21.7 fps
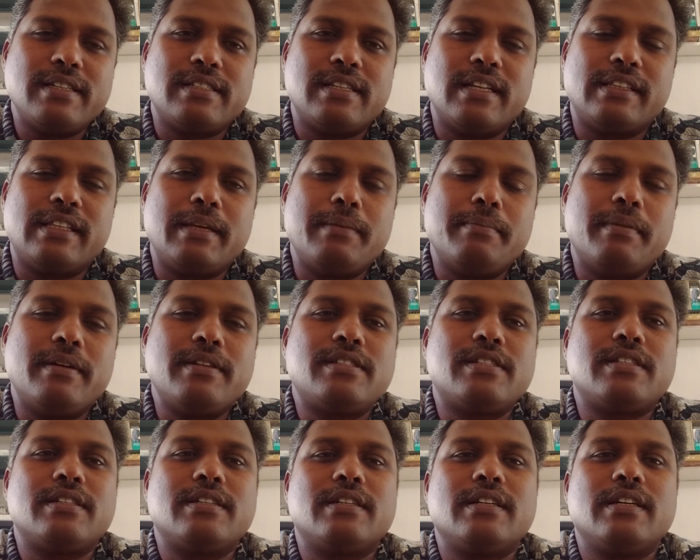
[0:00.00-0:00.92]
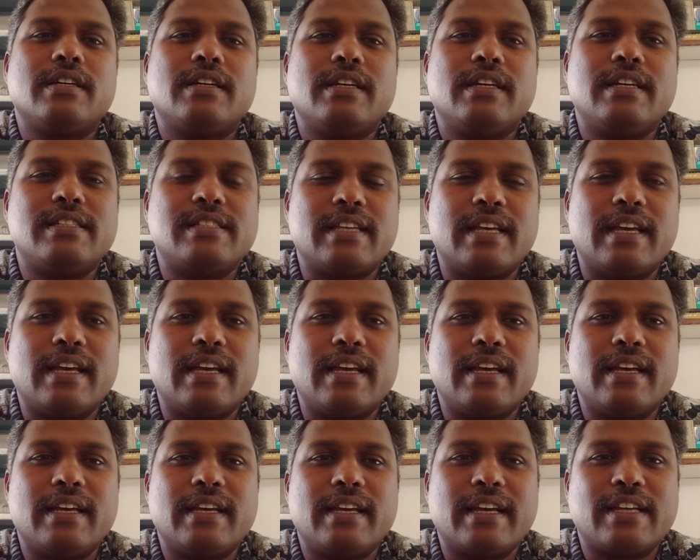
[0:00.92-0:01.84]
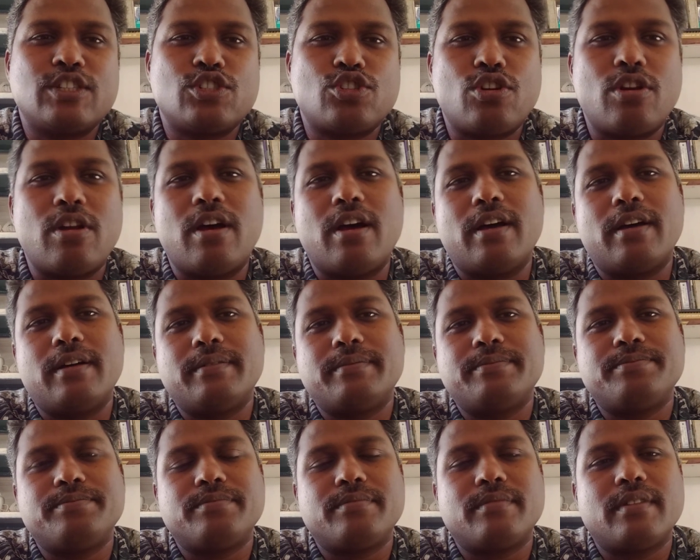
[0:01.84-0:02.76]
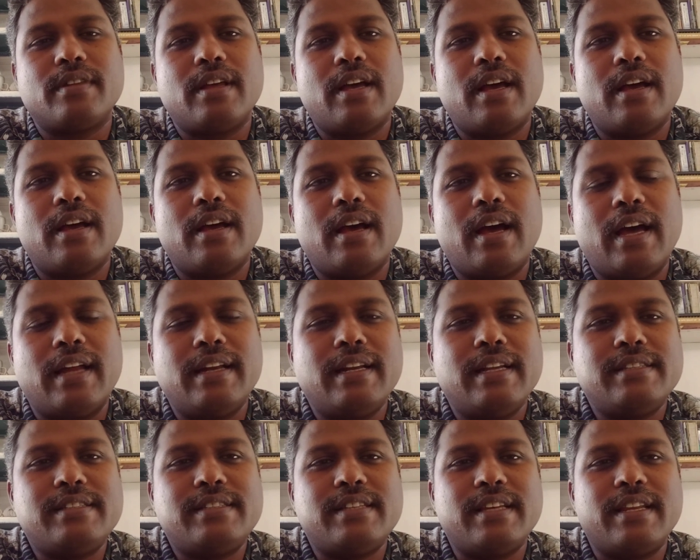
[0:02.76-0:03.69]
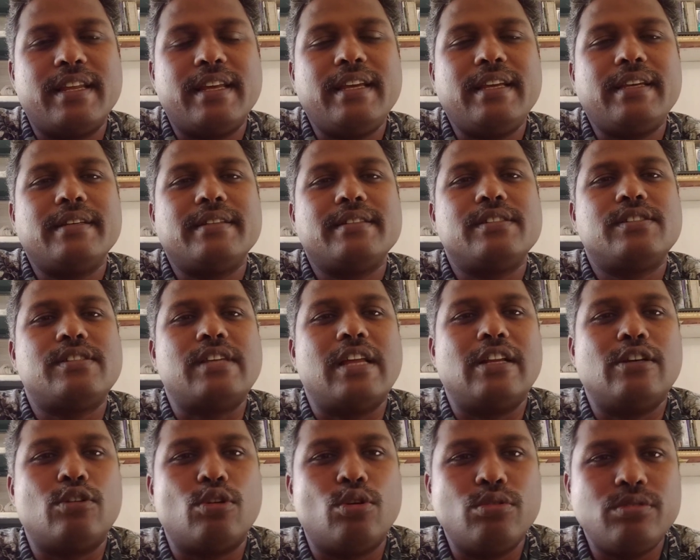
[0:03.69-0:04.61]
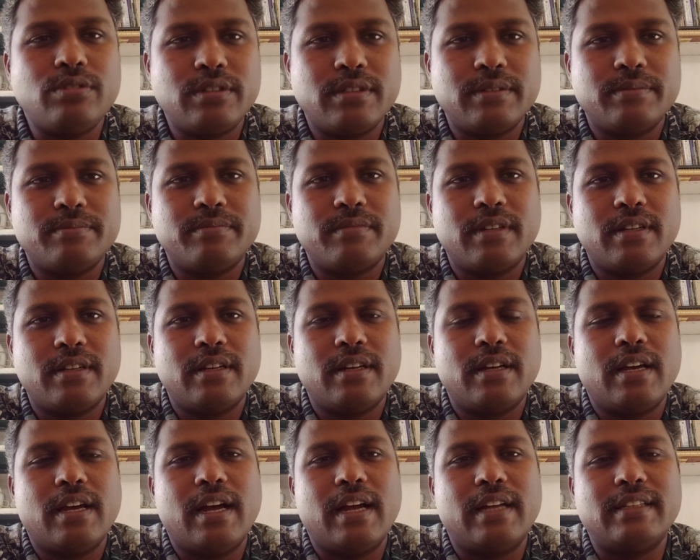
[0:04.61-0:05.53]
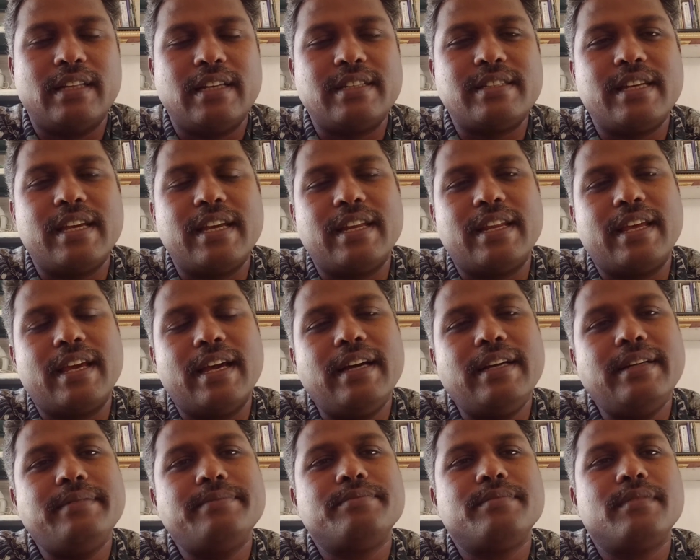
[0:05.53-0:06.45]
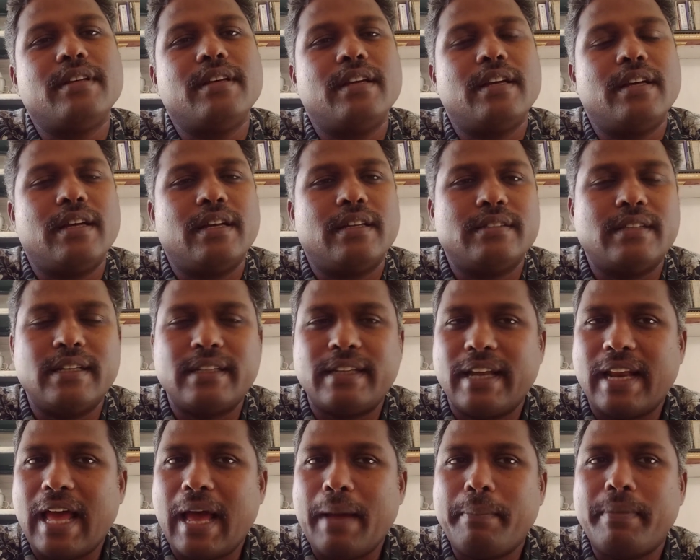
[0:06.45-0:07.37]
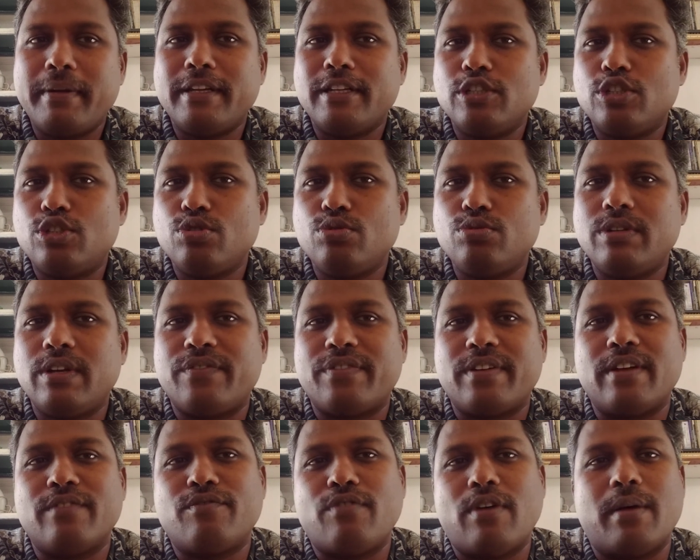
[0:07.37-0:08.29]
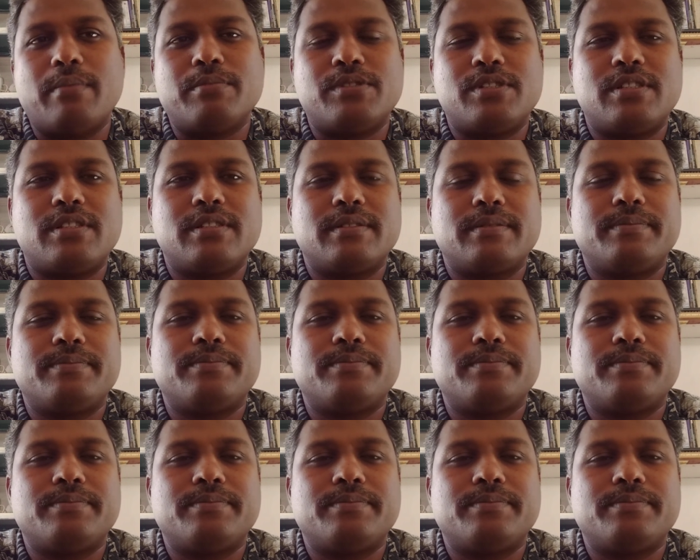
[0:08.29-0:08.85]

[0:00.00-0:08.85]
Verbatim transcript: is nothing but it's a extra unnecessary cell growth at that area that can happen in two different forms